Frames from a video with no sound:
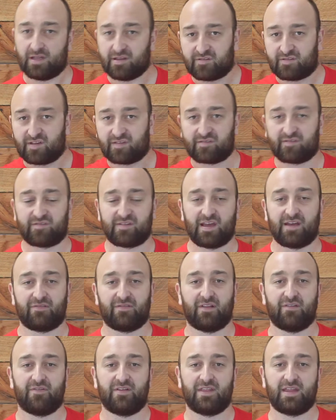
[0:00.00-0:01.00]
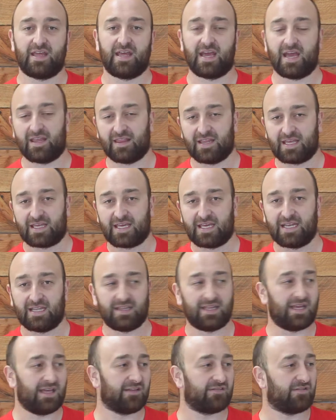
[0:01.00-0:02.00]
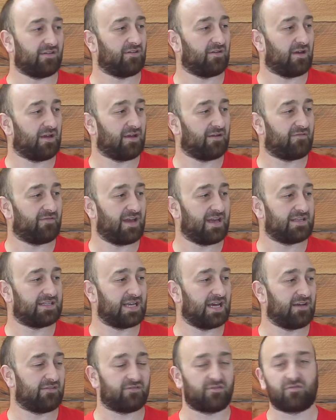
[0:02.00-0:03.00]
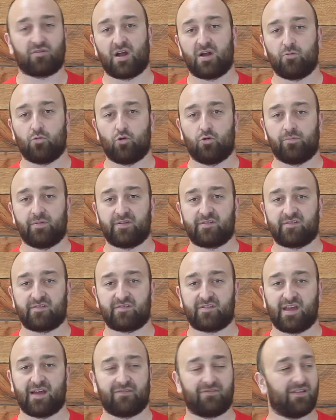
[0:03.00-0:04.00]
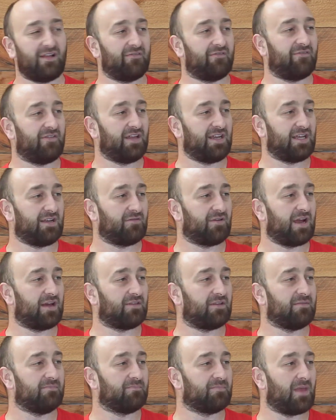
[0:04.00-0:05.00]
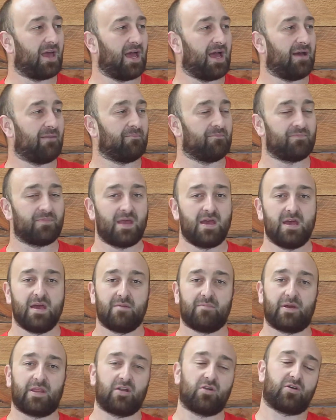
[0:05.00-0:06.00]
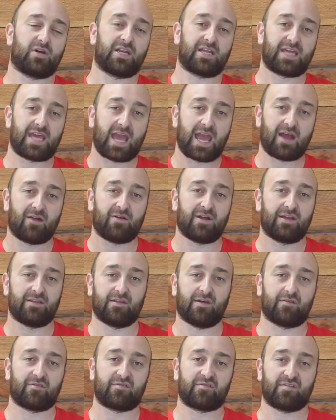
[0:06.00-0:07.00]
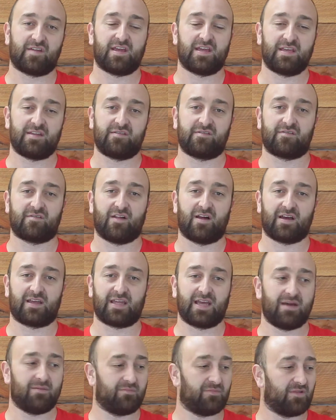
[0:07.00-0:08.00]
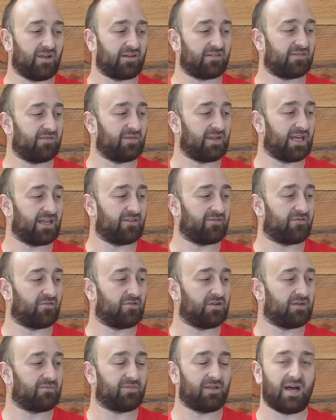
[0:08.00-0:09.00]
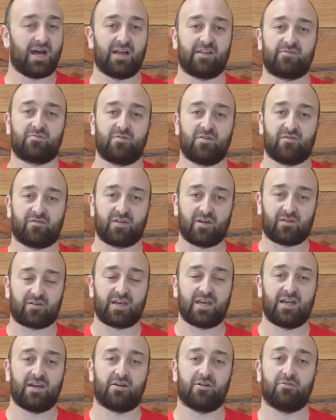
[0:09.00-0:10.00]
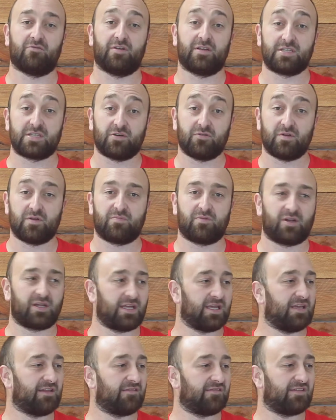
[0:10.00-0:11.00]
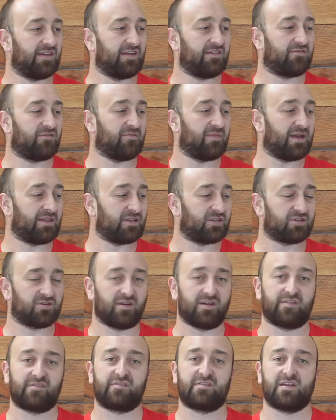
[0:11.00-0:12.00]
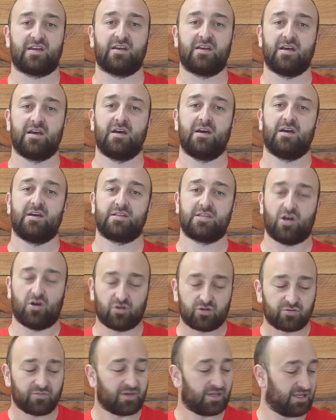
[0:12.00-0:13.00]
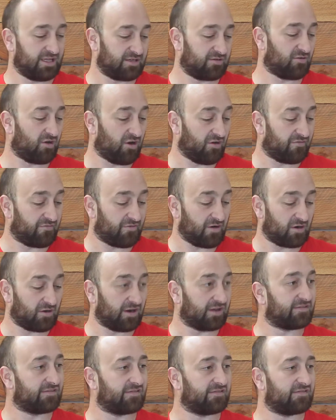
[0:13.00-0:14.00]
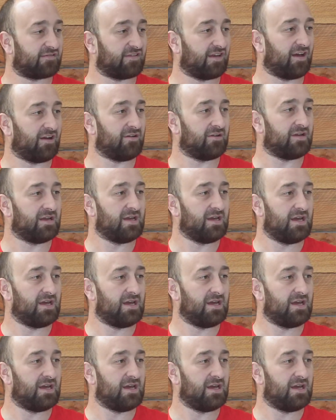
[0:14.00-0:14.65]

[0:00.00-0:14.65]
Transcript: insects and stuff live in there and they get in there, so the fantails and grey warblers and stuff love feeding around them. Um, but they're not going to carry in those seeds like um, like some of the other fruiting plants where you've got Kererū and Tui bringing in seeds from other trees to, to ultimately grow a forest. So